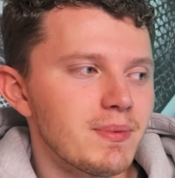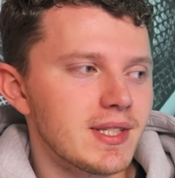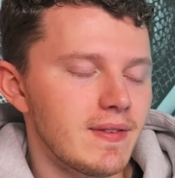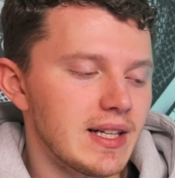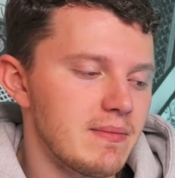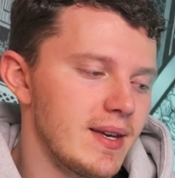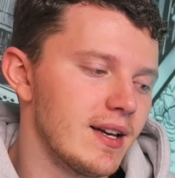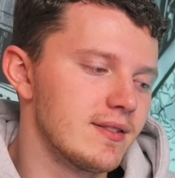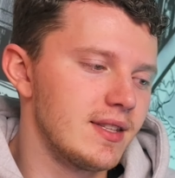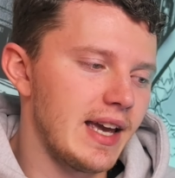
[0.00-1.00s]
specifically
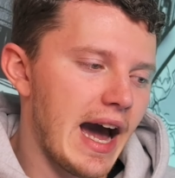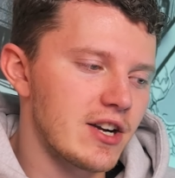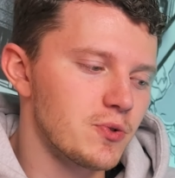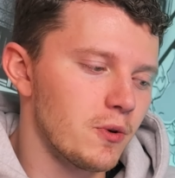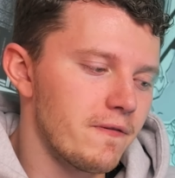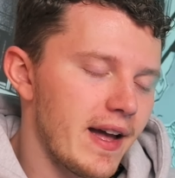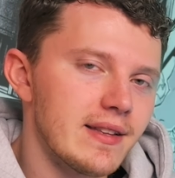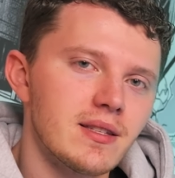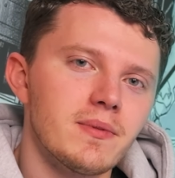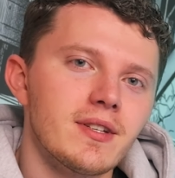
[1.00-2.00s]
because the actual
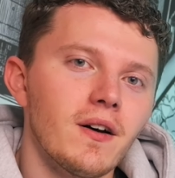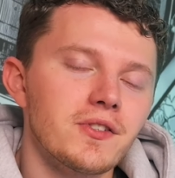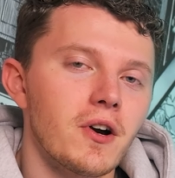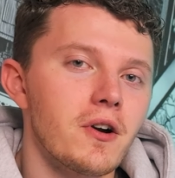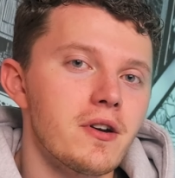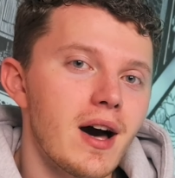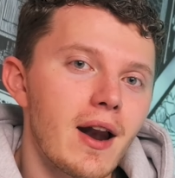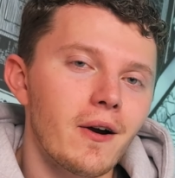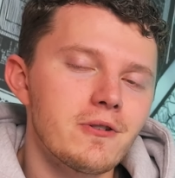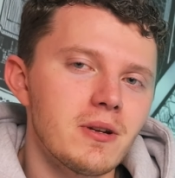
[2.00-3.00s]
fans themselves are
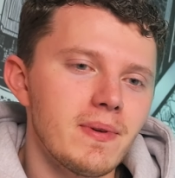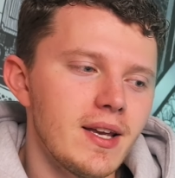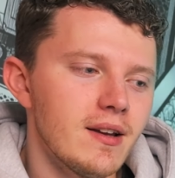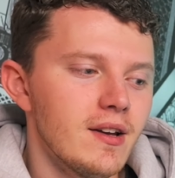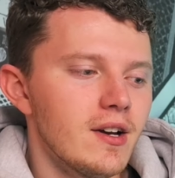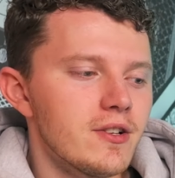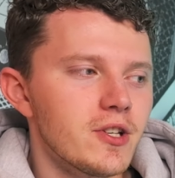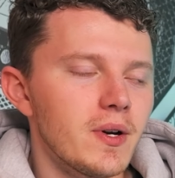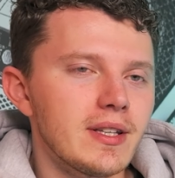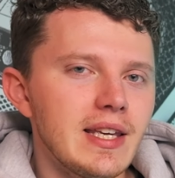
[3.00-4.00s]
not RGB,
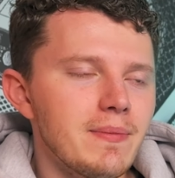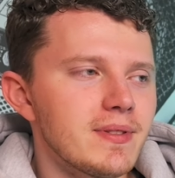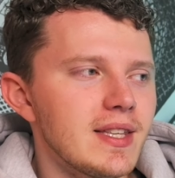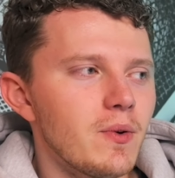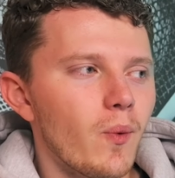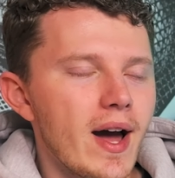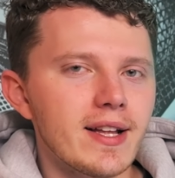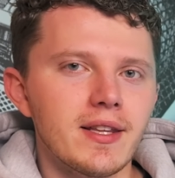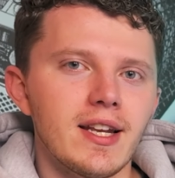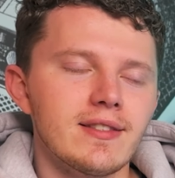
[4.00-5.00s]
so it keeps the
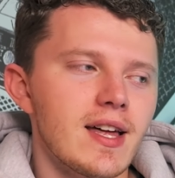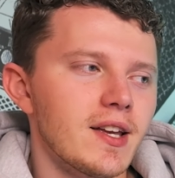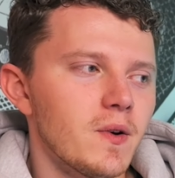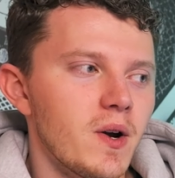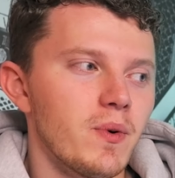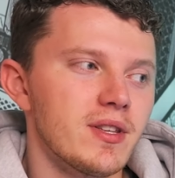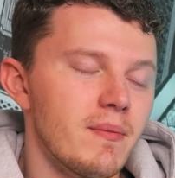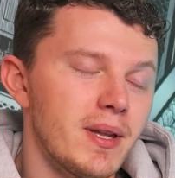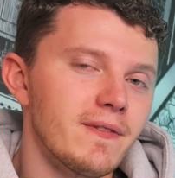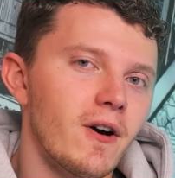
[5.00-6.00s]
white clean aesthetic going with
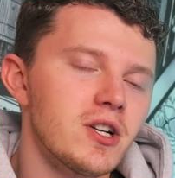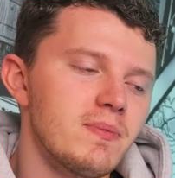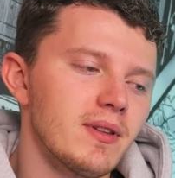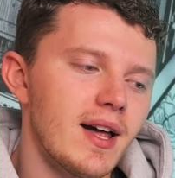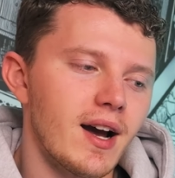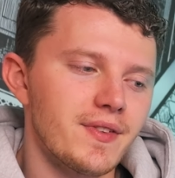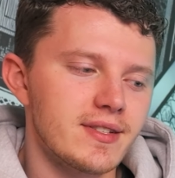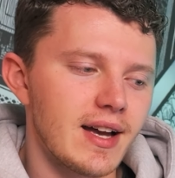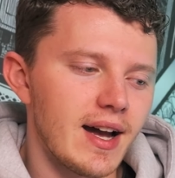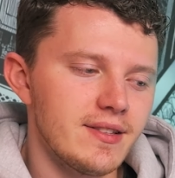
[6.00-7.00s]
a bit of RGB lighting on the
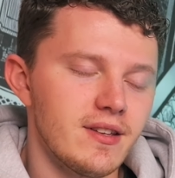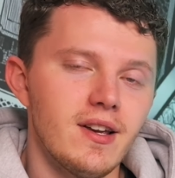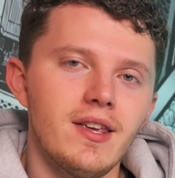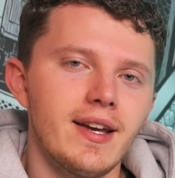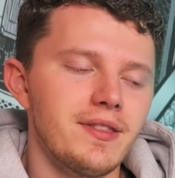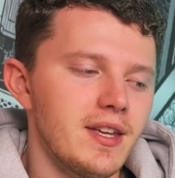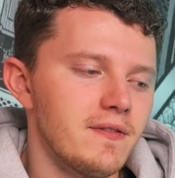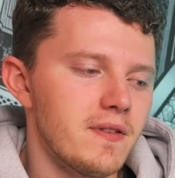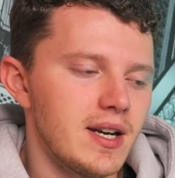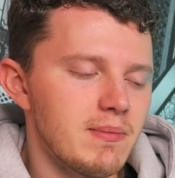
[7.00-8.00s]
sides. You get the
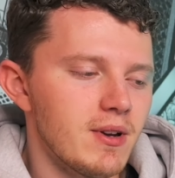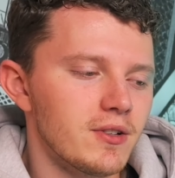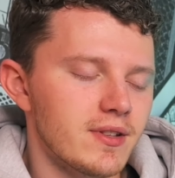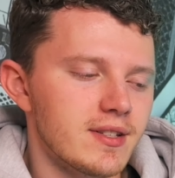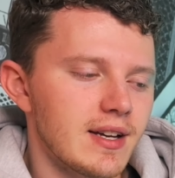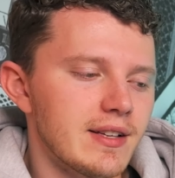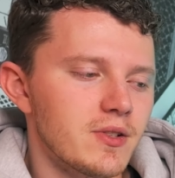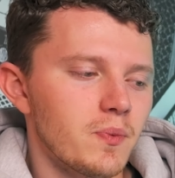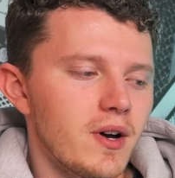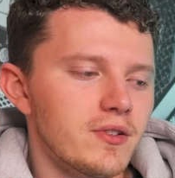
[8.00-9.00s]
infinity mirrors on the sides
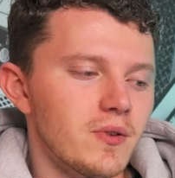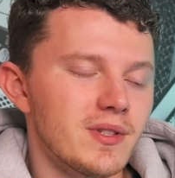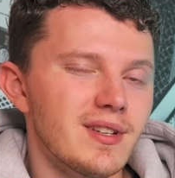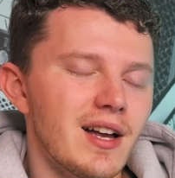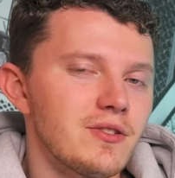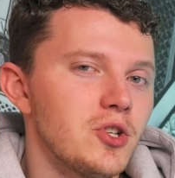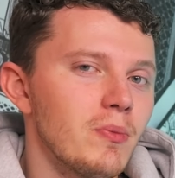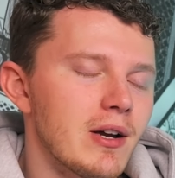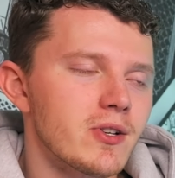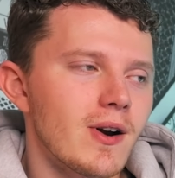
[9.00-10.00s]
as well, so it's not
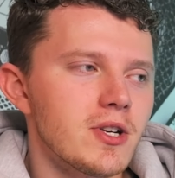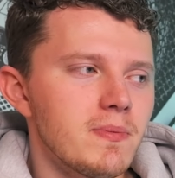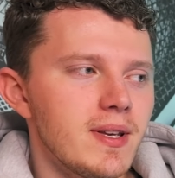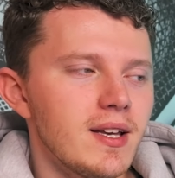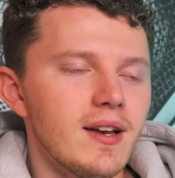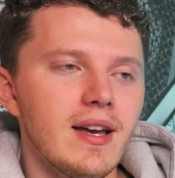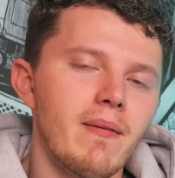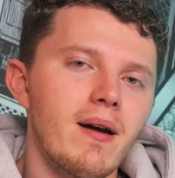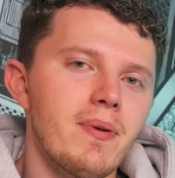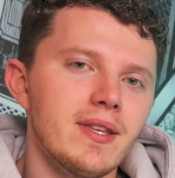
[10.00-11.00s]
too much RGB. In
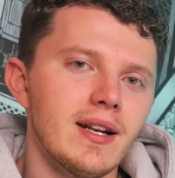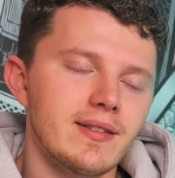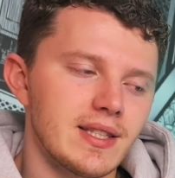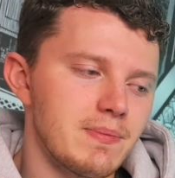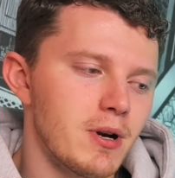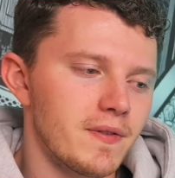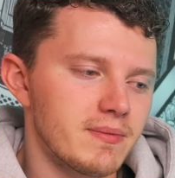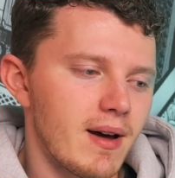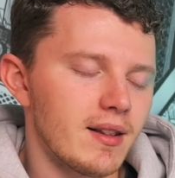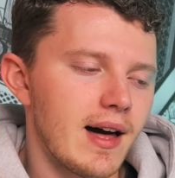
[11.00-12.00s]
my opinion, it's like the perfect
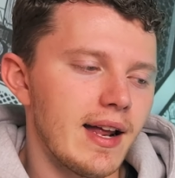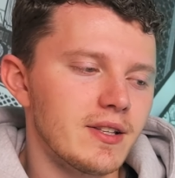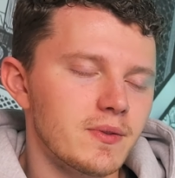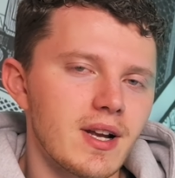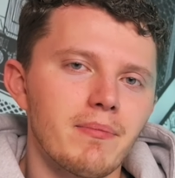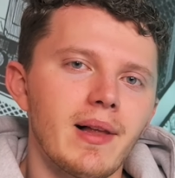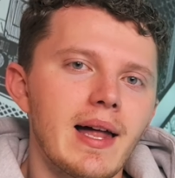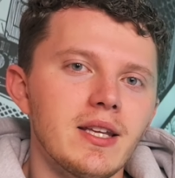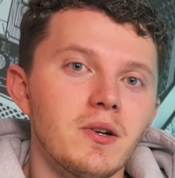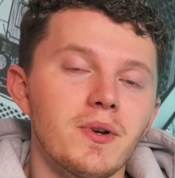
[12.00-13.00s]
amount of lighting, so it's not
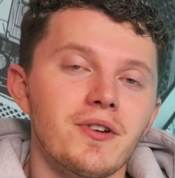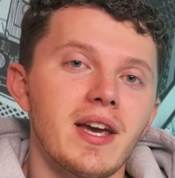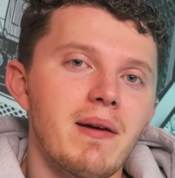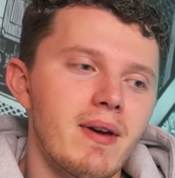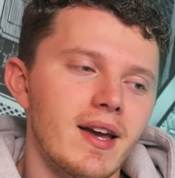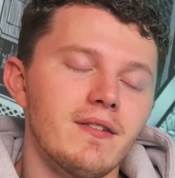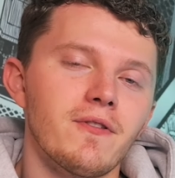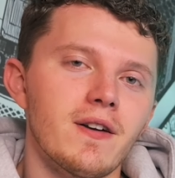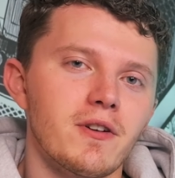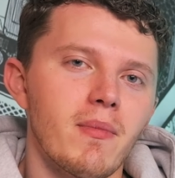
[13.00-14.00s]
blinding you when you're gaming in front of your